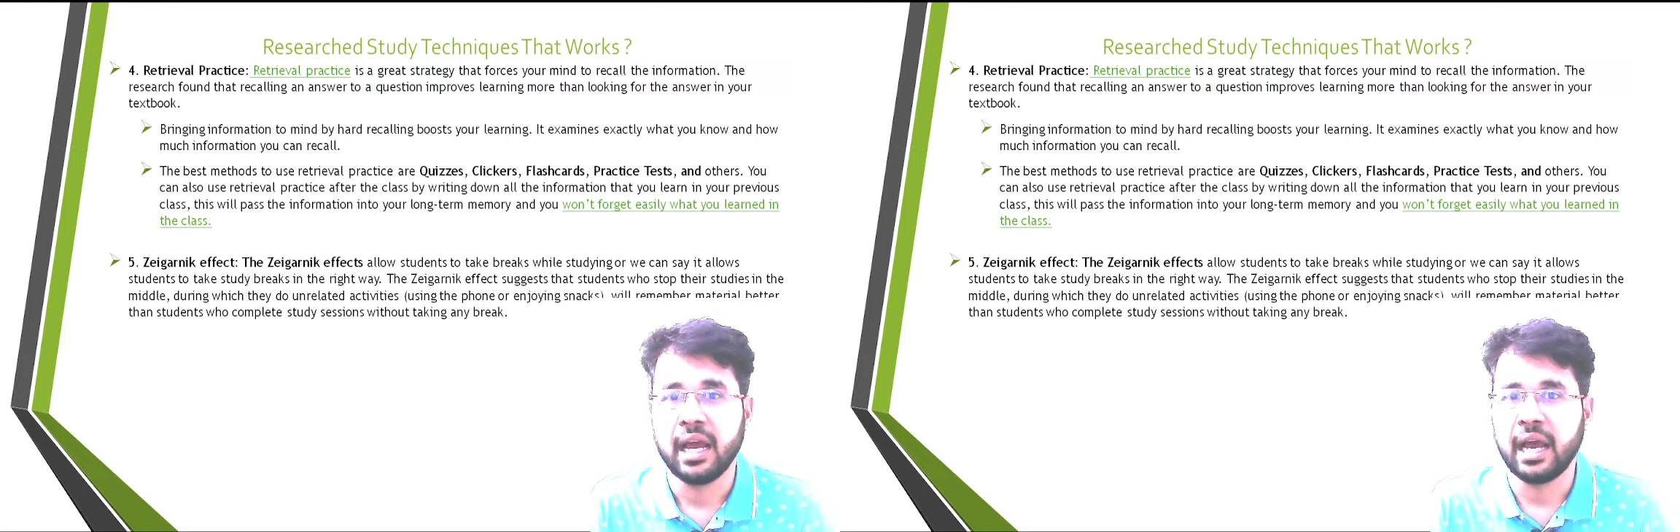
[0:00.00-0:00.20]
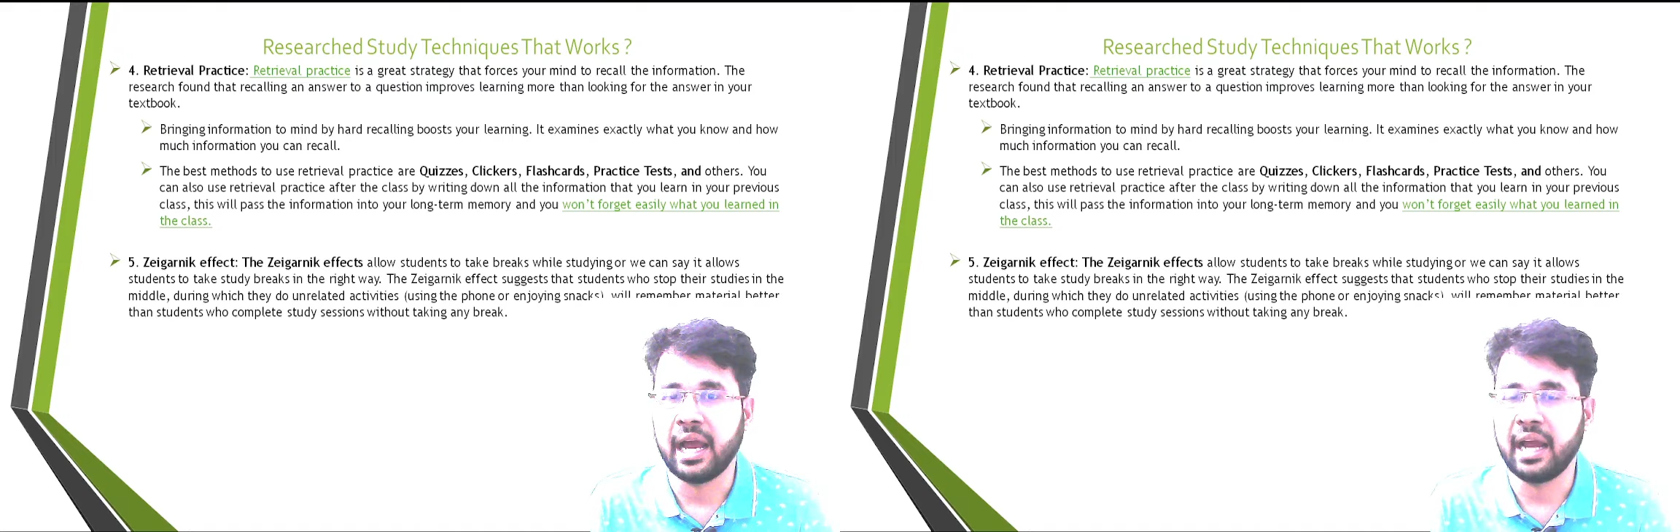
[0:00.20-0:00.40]

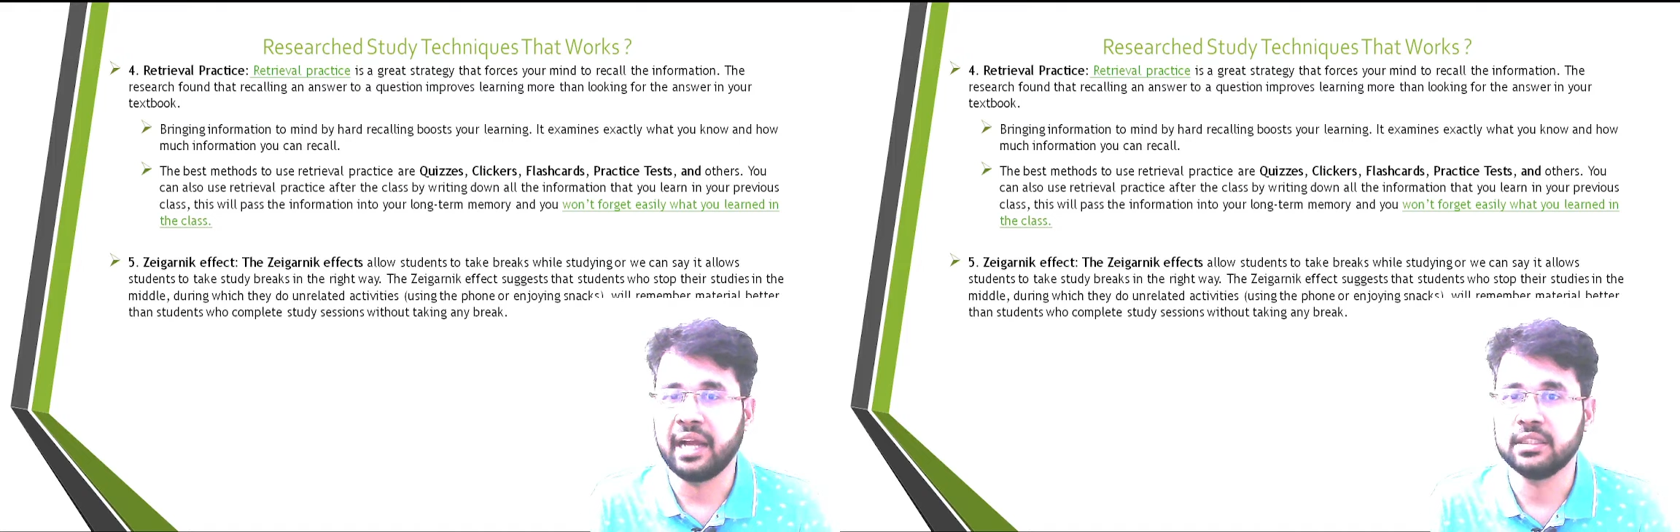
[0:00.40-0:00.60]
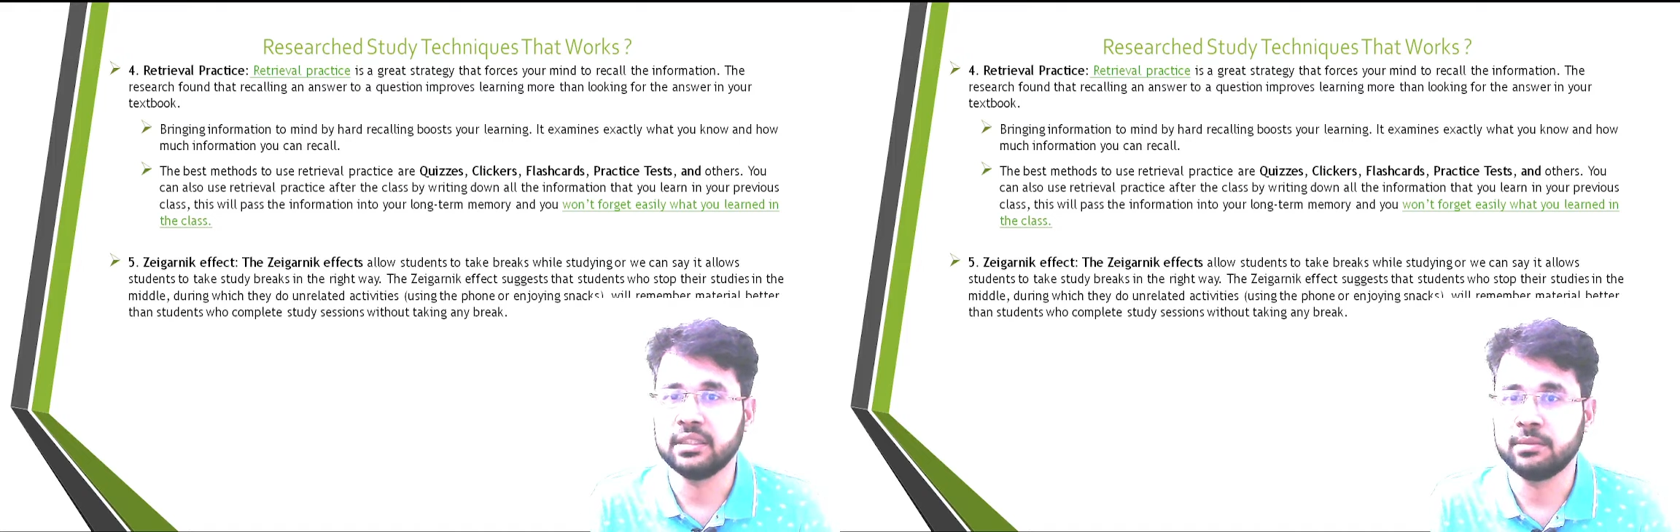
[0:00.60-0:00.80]

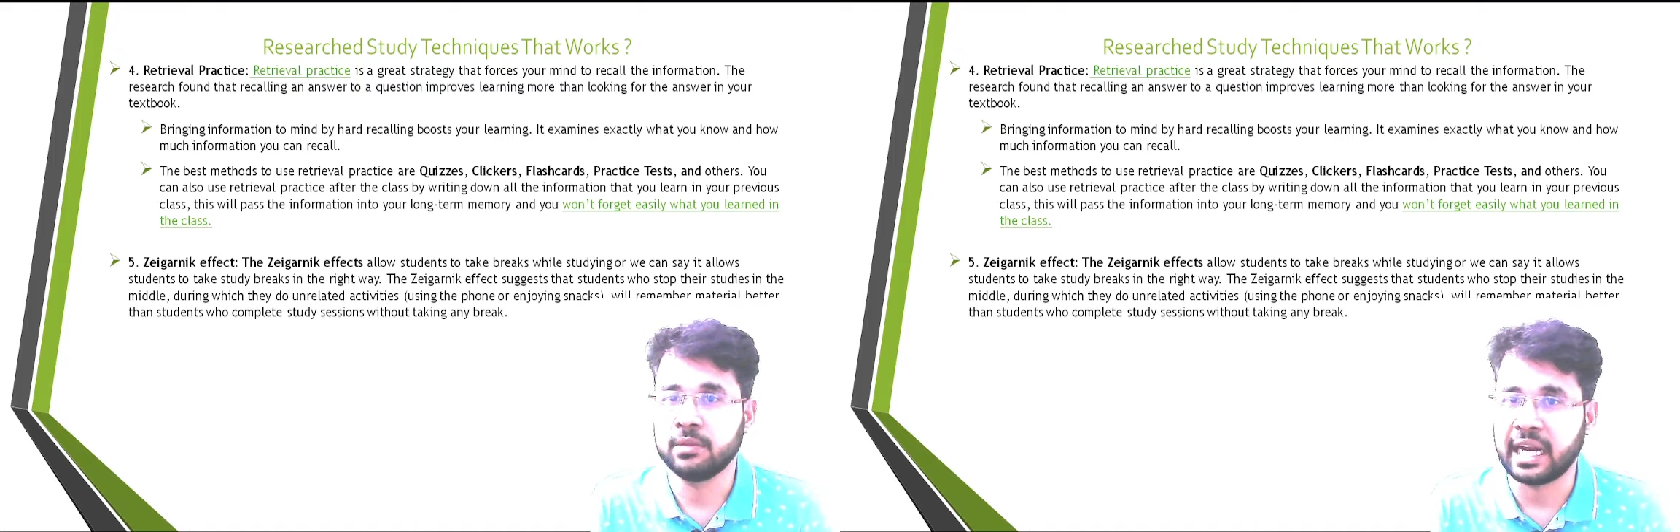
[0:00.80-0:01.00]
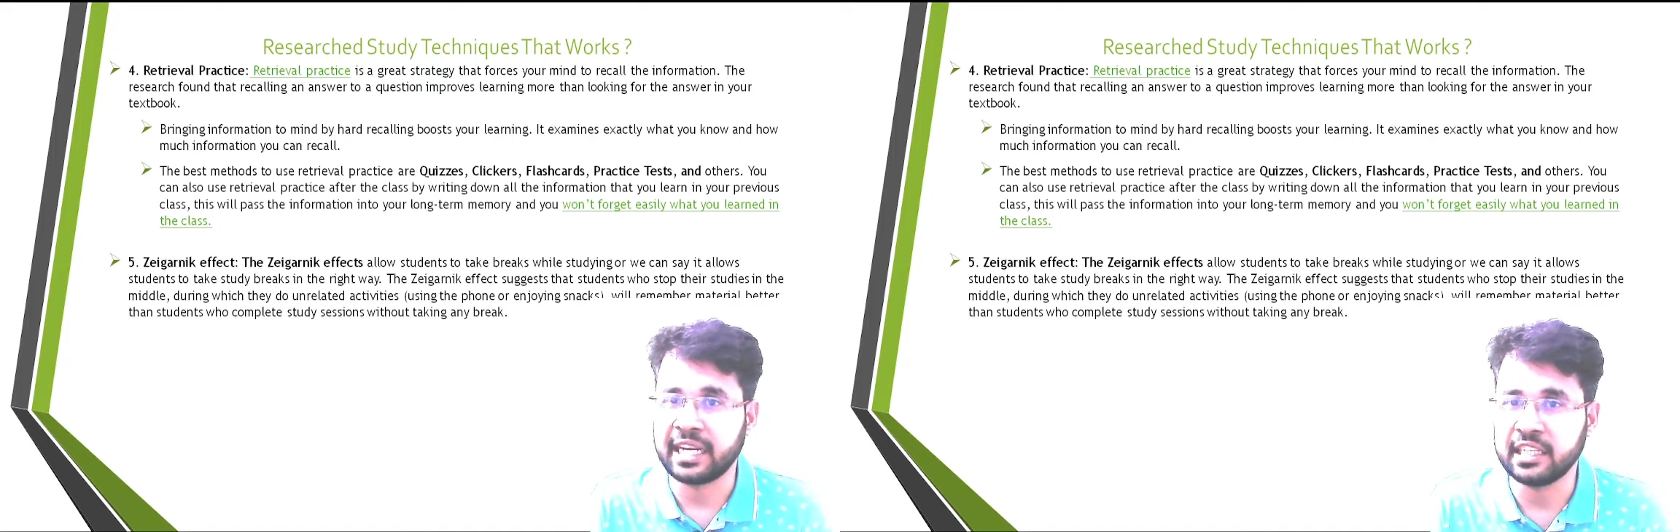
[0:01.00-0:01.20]
and
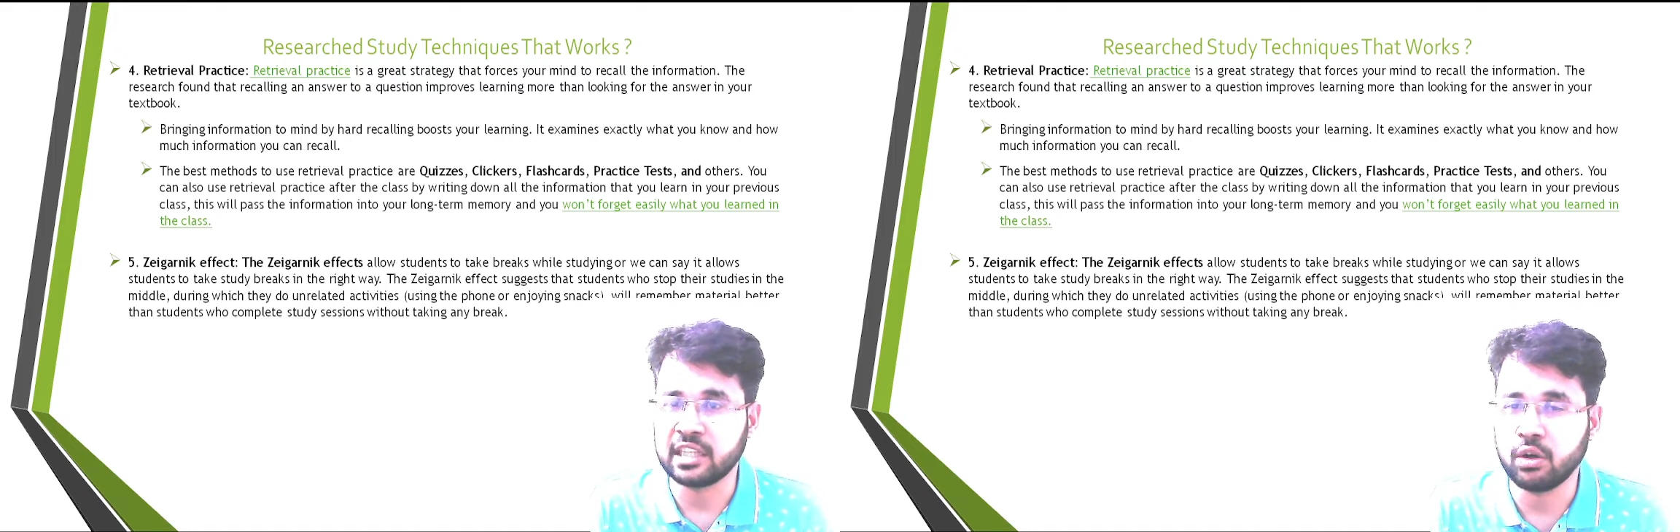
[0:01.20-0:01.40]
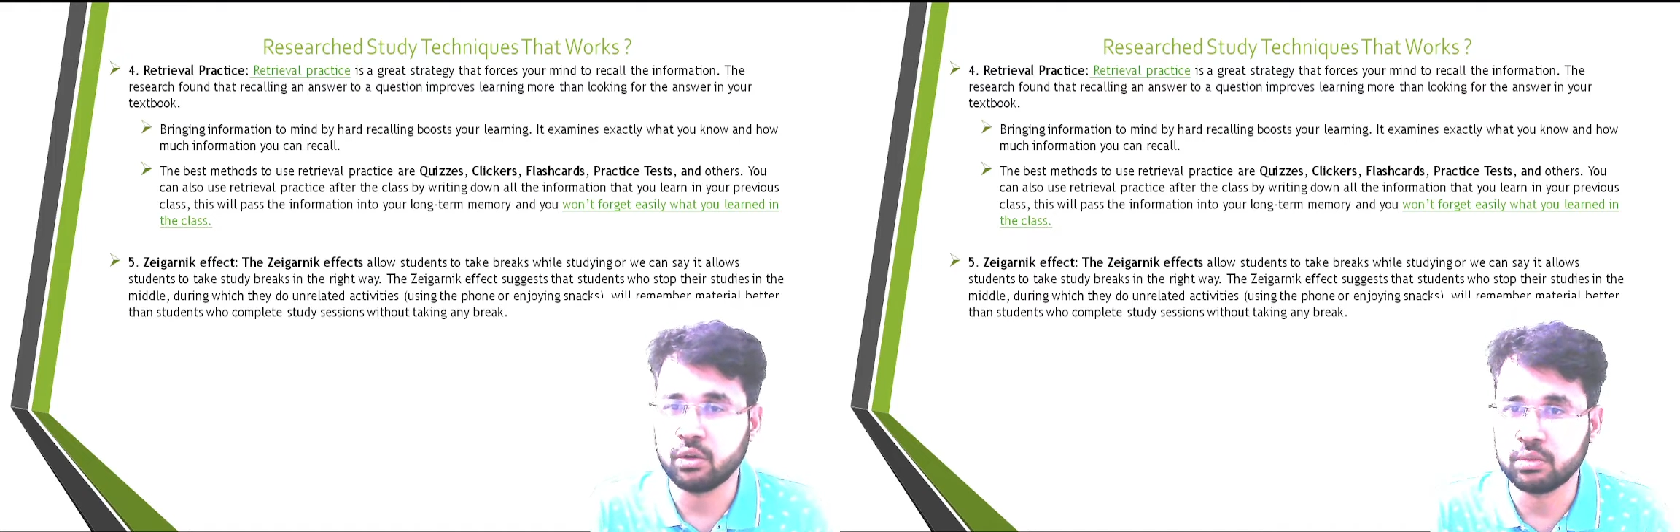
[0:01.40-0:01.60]
writing
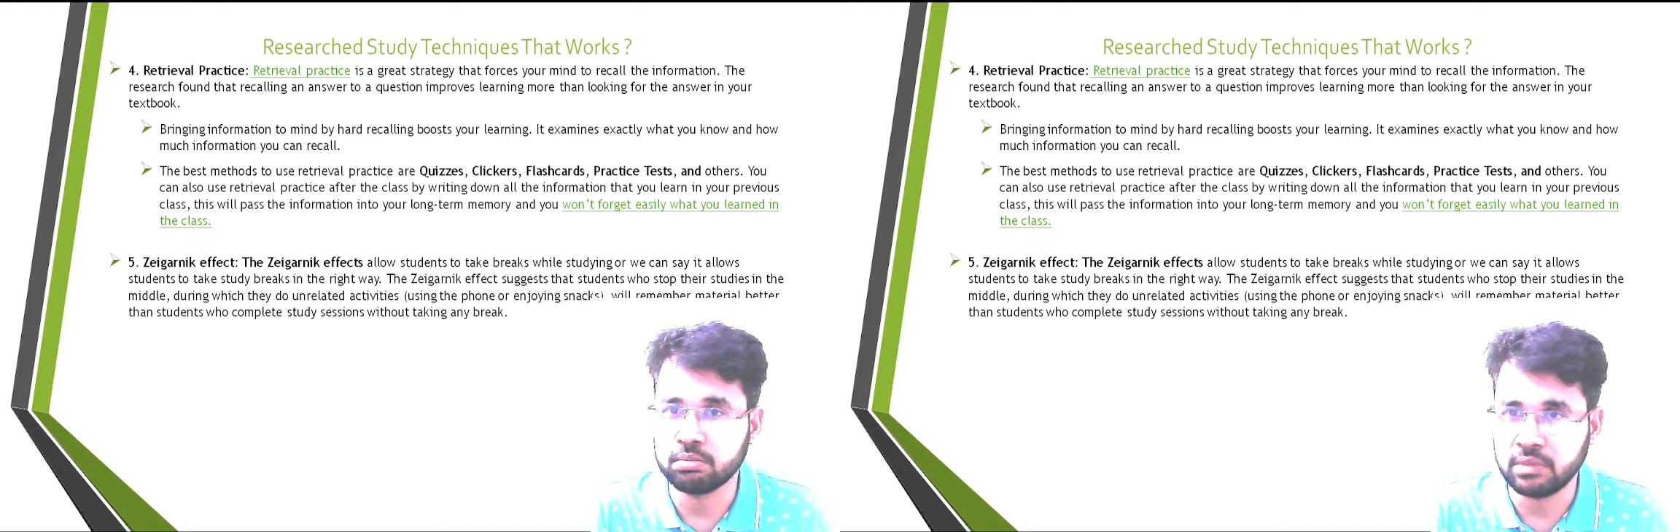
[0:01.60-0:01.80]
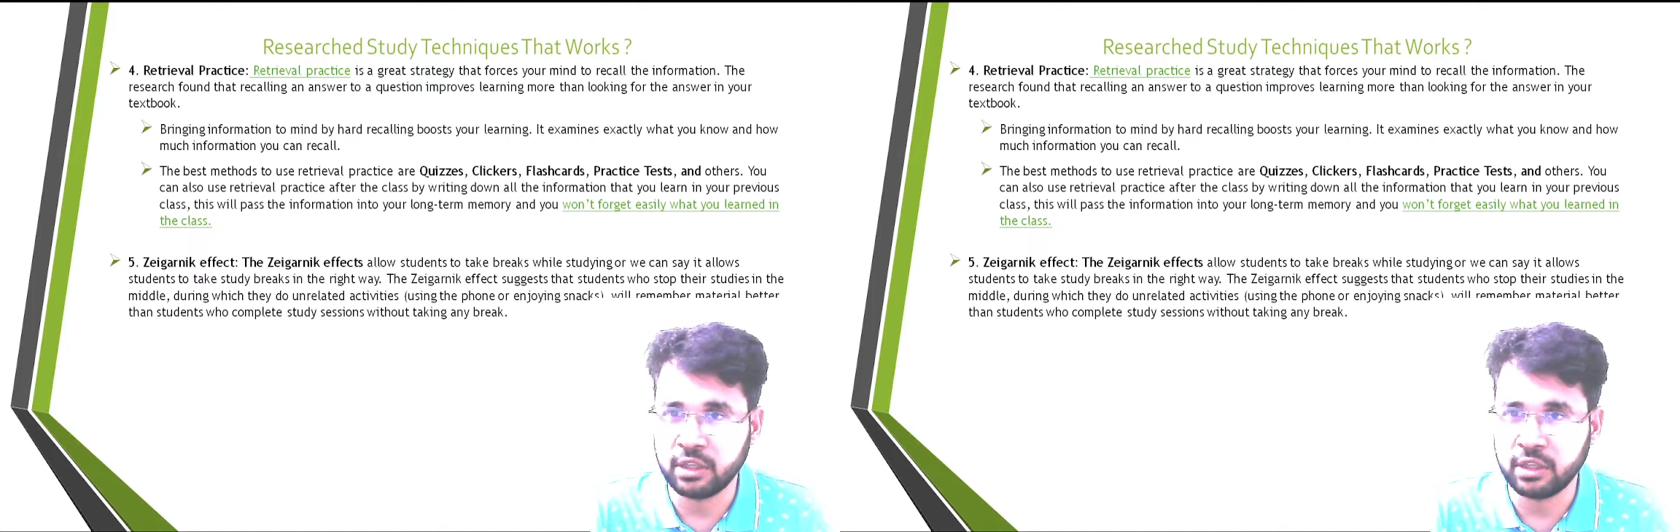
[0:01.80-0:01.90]
down